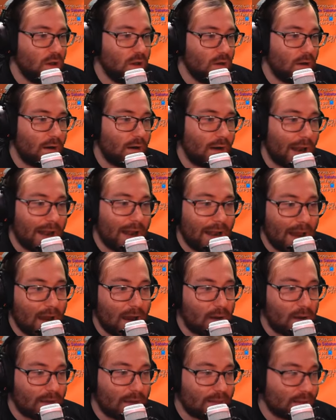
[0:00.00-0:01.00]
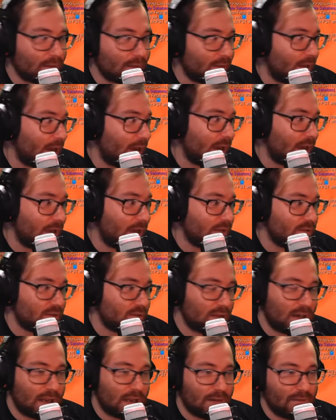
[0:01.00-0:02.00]
Right now, I think the highest
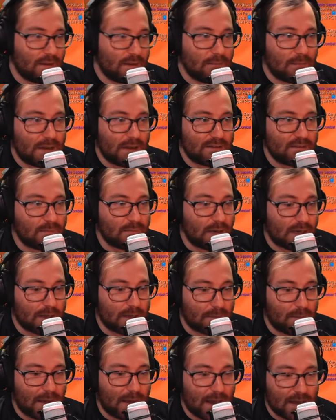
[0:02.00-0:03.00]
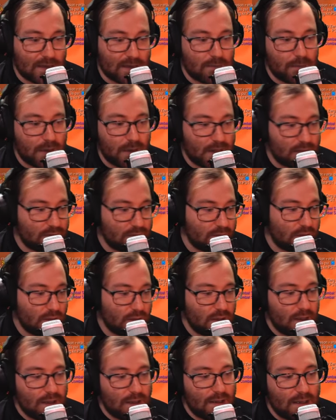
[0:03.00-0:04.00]
that I've hit my demonic pact buff
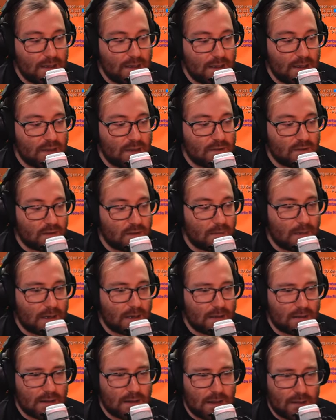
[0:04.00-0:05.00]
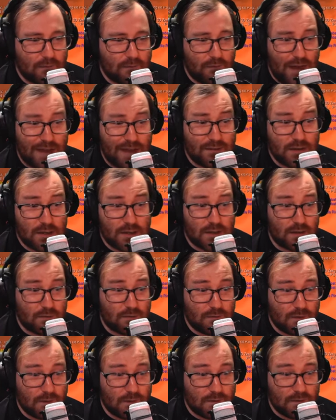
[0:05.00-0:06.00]
is about like
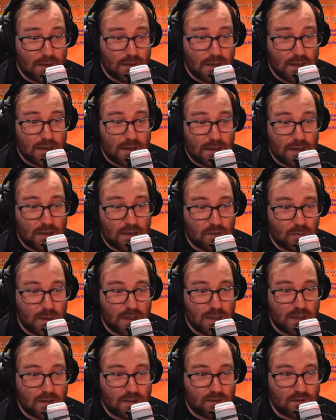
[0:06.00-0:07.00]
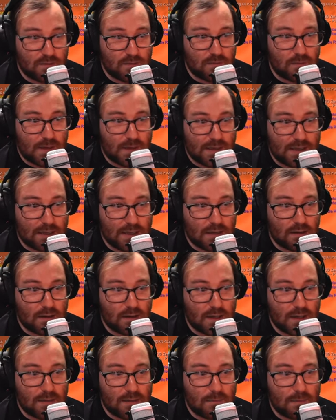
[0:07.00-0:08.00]
550 and that is because of my gear
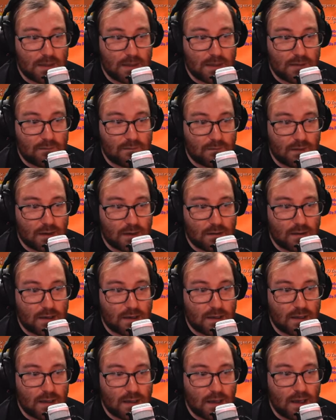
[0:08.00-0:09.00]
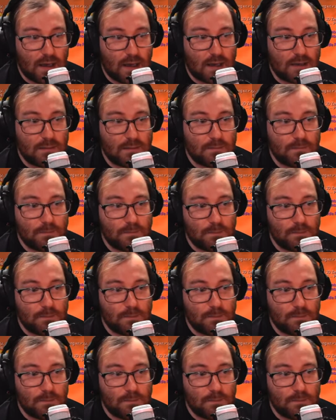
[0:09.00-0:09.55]
and being very um,